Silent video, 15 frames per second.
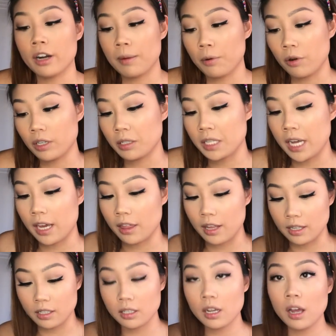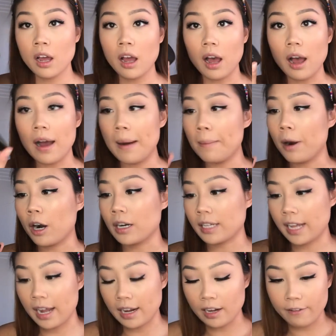I'm going to take this Hard
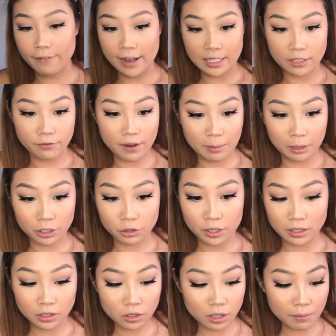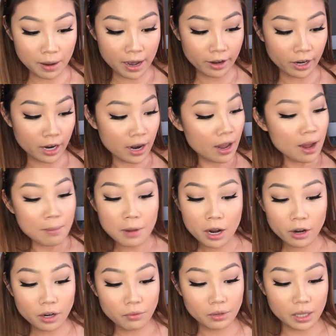Candy Fast and Fabulous translucent powder. I'm not
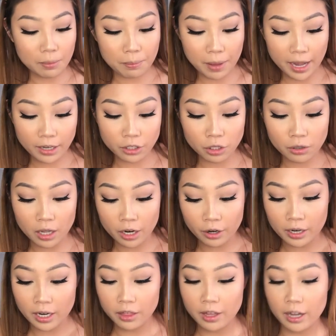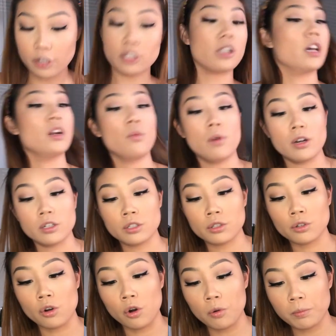going to really bake too long or anything. I just kind of want to
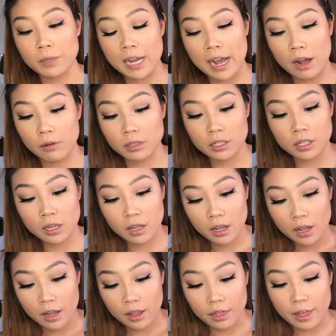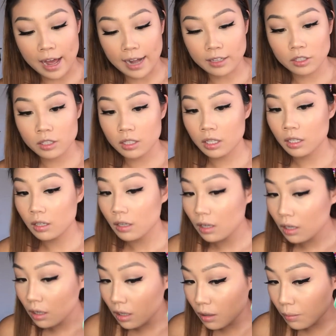sculpt out that
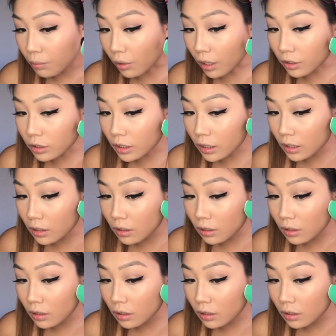bronzer.